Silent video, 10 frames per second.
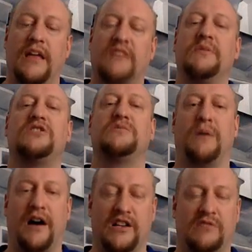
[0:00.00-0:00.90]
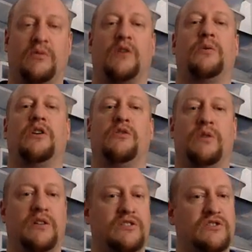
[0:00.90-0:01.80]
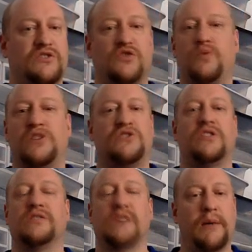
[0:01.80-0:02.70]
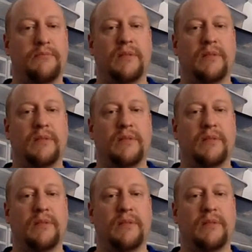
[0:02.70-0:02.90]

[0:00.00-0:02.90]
as much as possible, I really want to switch things up.